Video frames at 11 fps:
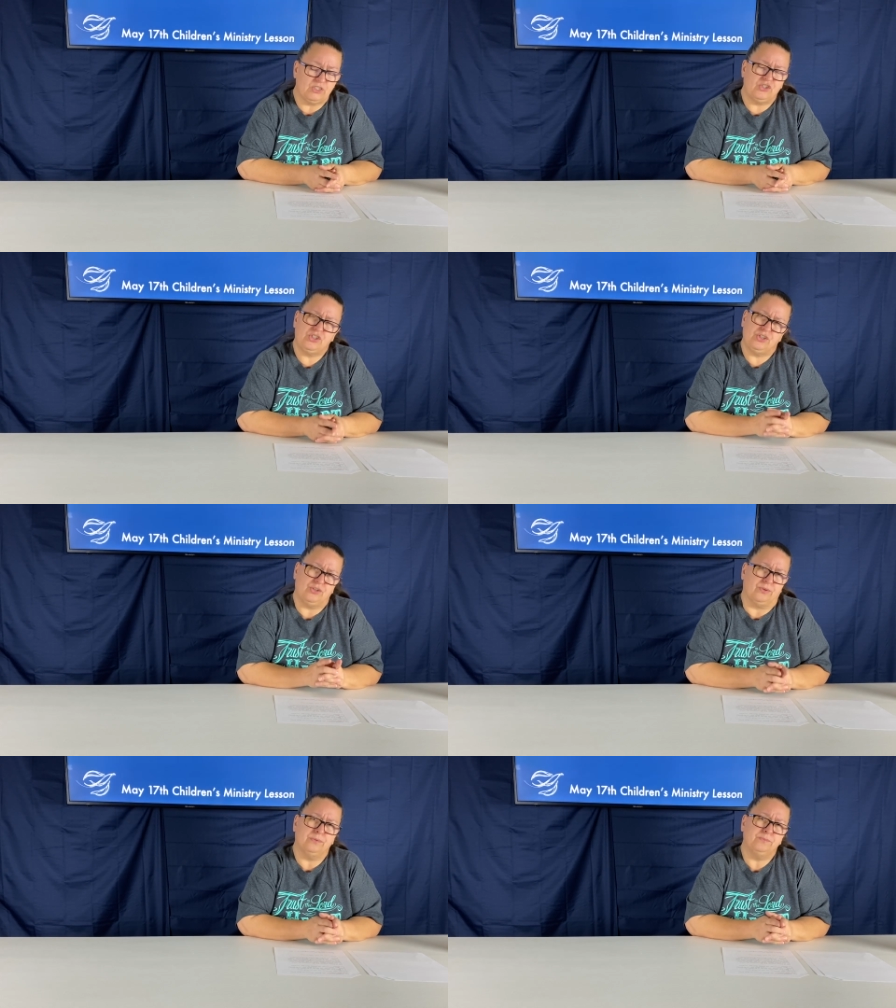
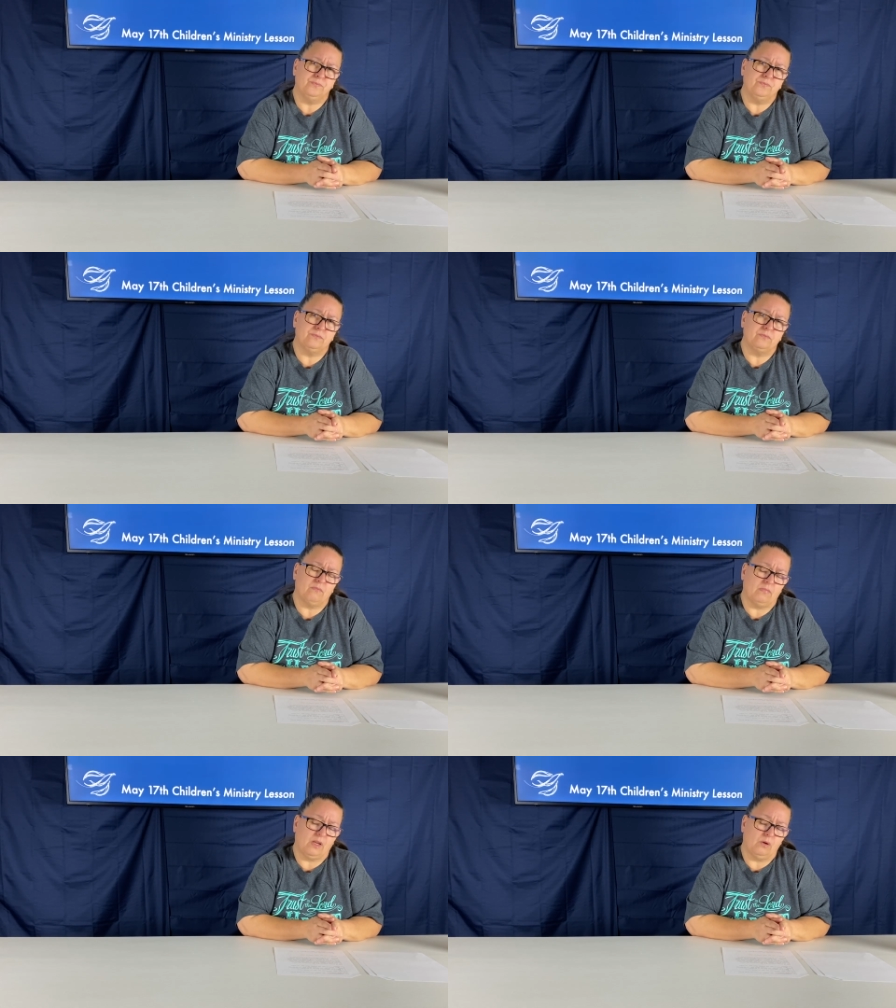Two,
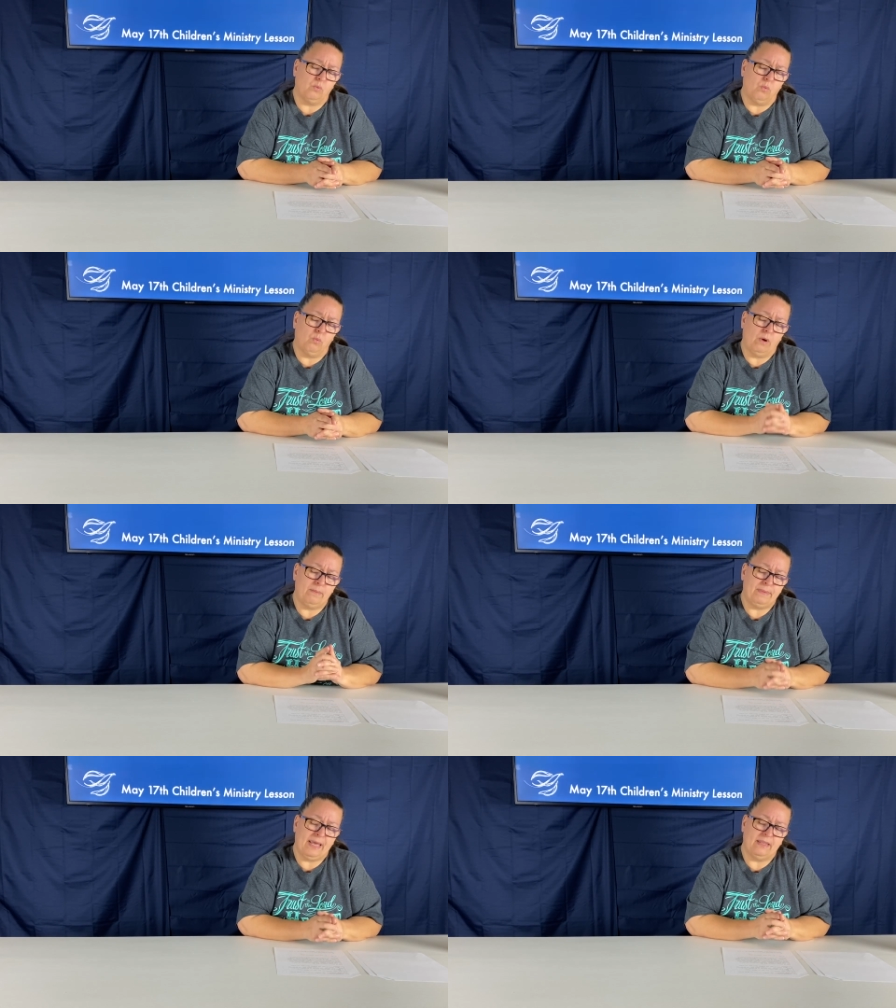
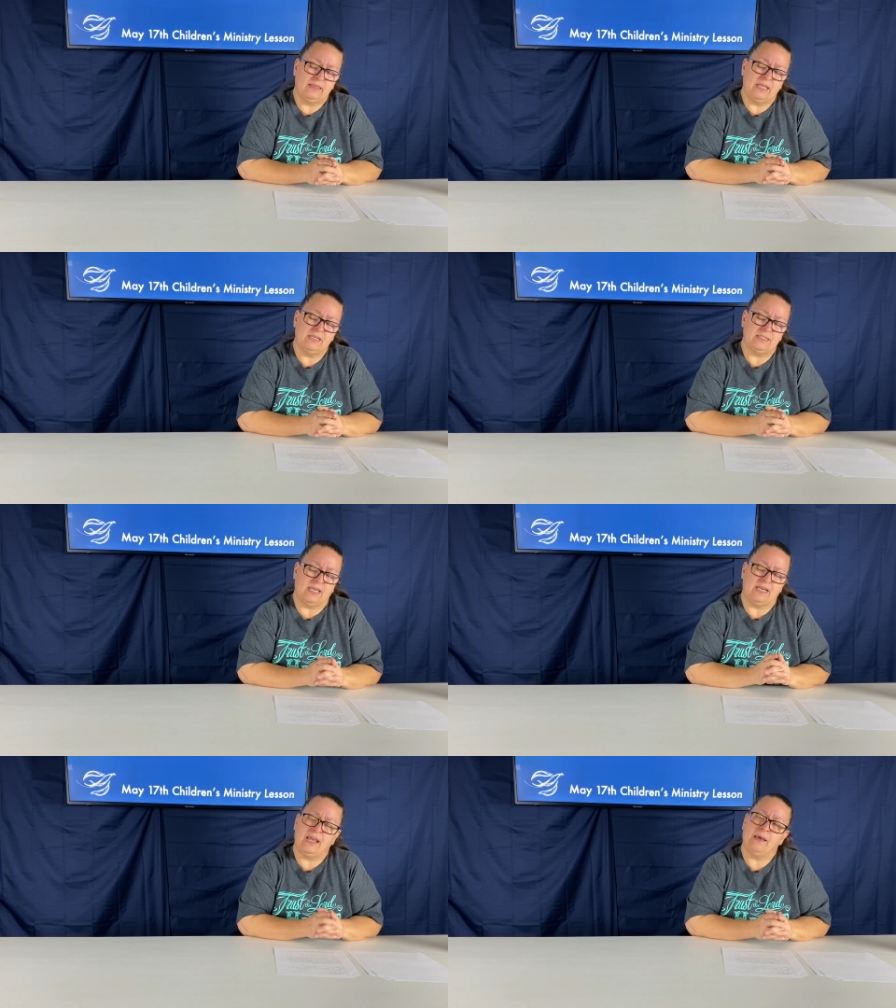what bad things
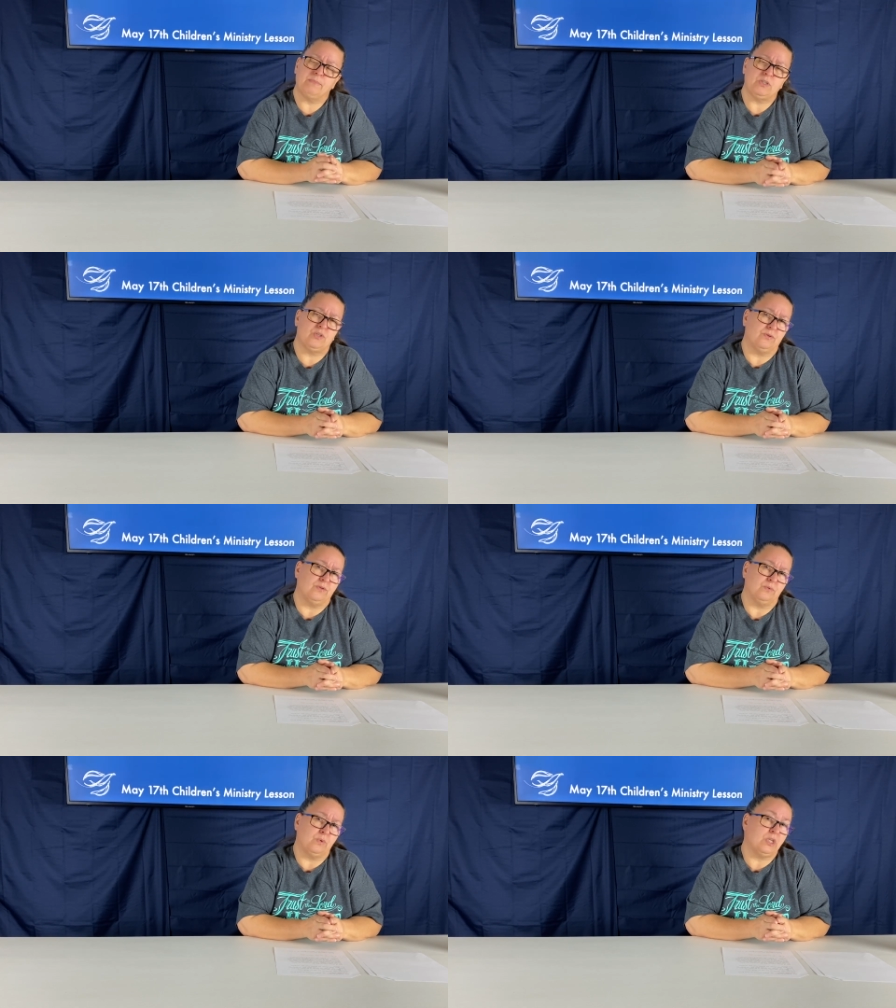can happen to
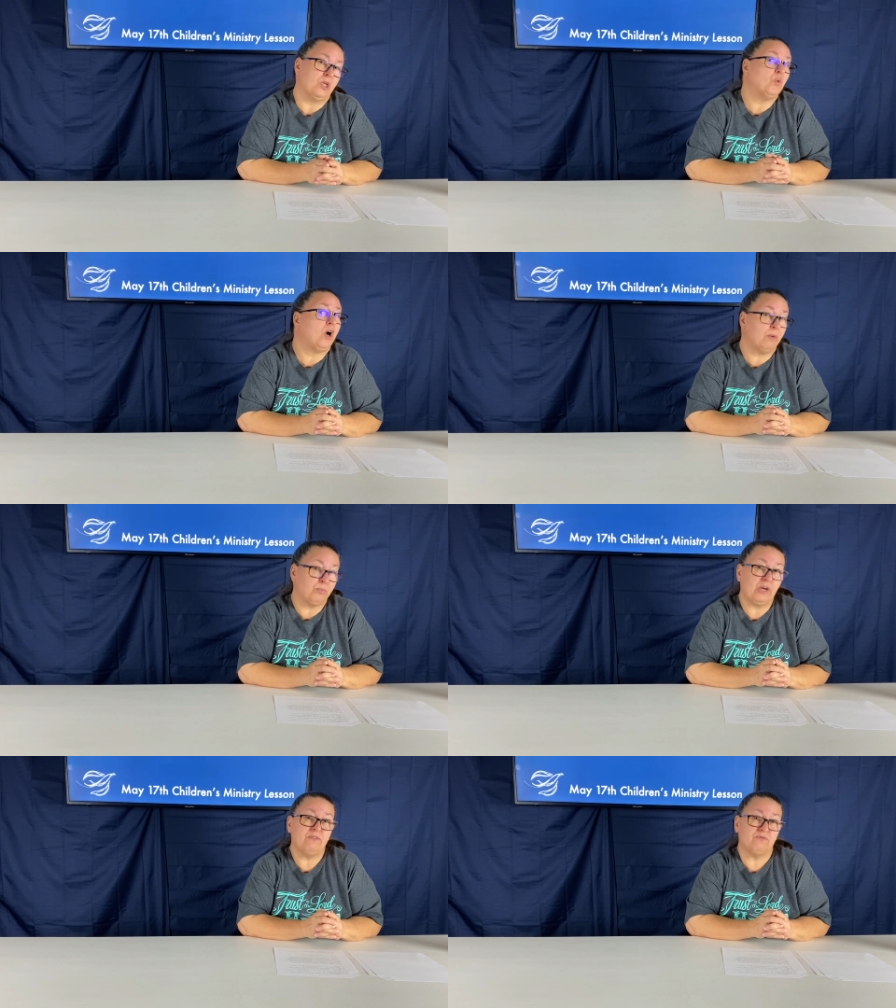you when you are
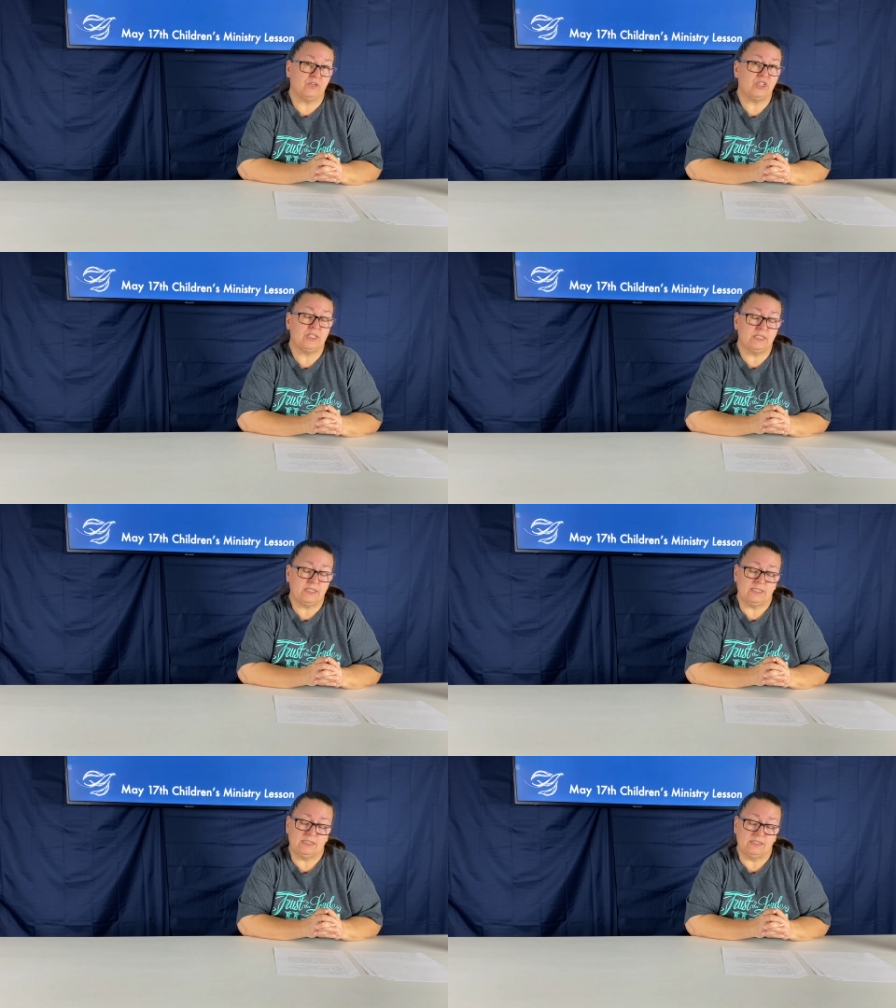brave for
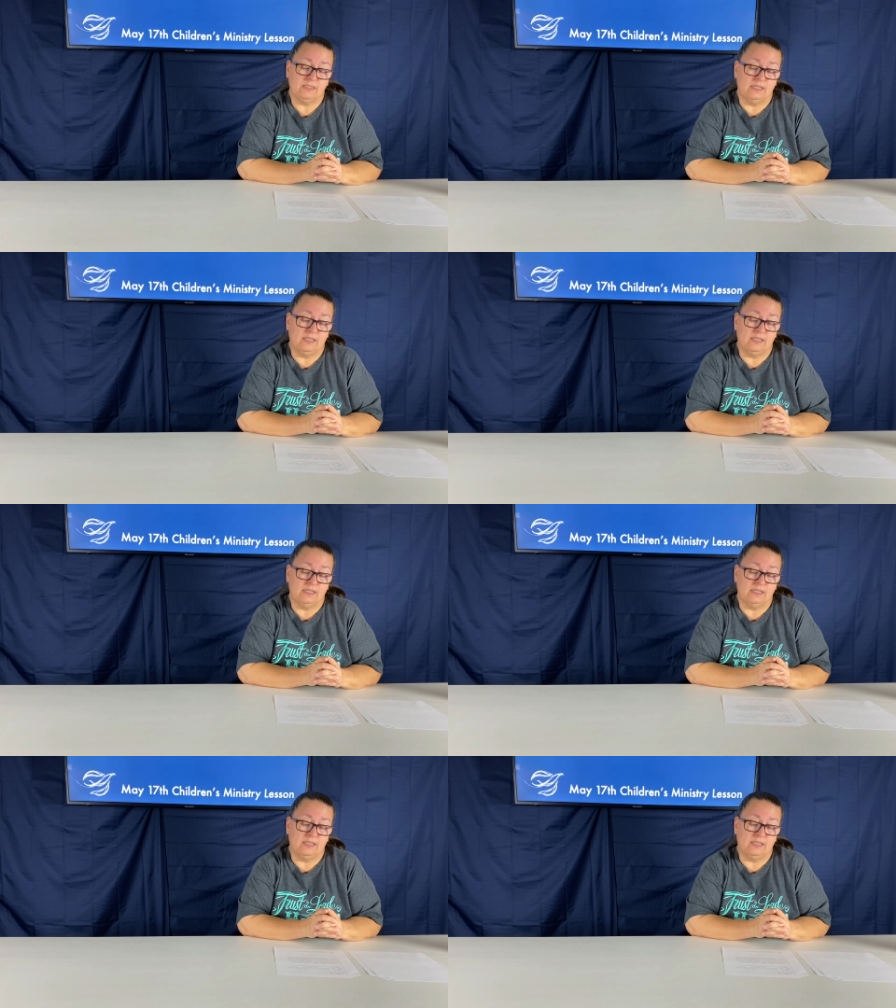Jesus?